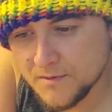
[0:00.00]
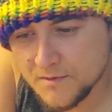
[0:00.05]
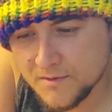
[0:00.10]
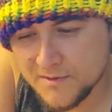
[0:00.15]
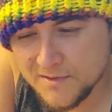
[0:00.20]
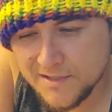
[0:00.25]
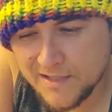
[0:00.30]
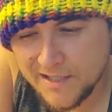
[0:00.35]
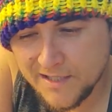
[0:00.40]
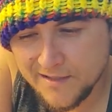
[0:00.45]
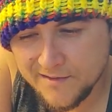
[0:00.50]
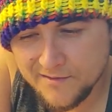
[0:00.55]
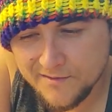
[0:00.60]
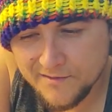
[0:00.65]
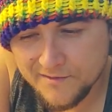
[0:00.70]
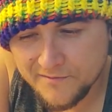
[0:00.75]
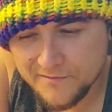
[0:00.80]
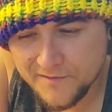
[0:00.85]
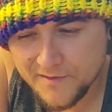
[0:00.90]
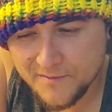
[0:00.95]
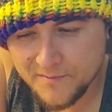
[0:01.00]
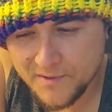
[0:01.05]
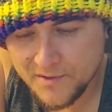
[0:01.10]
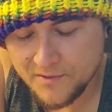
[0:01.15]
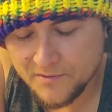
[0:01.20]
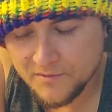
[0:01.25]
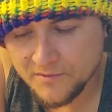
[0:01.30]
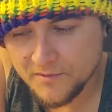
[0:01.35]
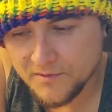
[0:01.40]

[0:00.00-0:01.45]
It's taking on a female